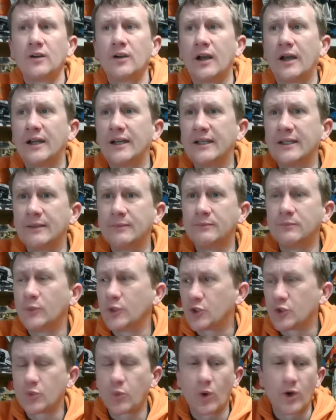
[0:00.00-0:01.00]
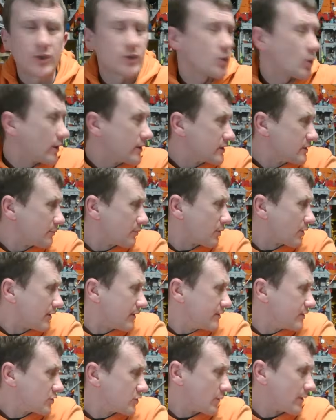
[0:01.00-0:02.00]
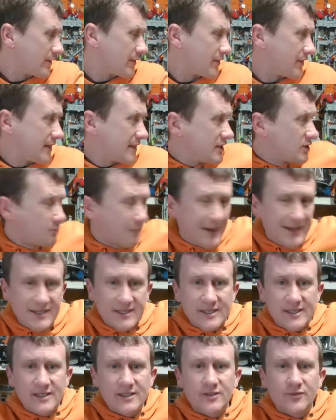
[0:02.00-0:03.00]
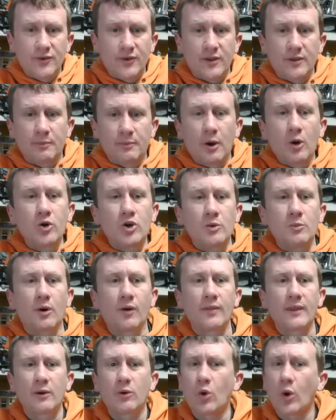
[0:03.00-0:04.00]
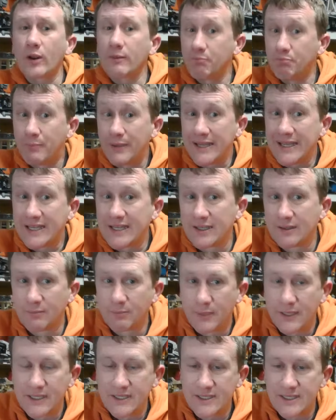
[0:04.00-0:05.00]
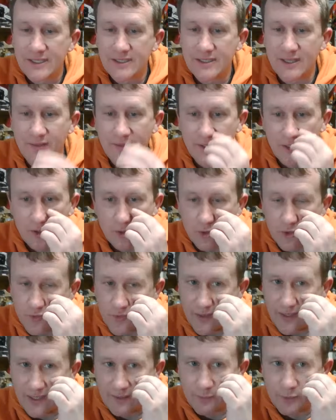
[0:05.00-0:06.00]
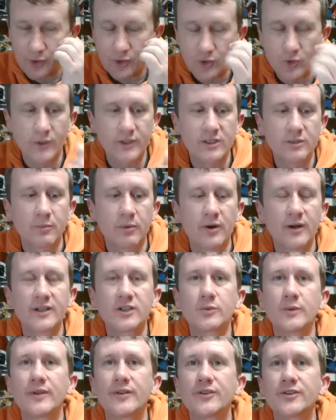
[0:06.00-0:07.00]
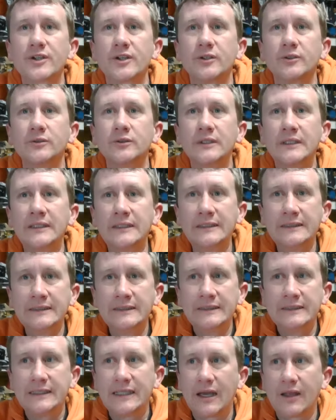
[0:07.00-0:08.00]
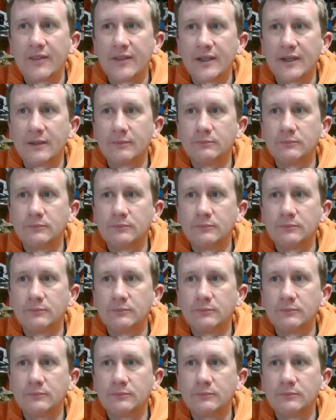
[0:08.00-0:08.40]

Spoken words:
Which I was quite surprised with these bases for the Pokemon. They were quite big pieces that they used for that, which I was quite surprised with. So yeah, the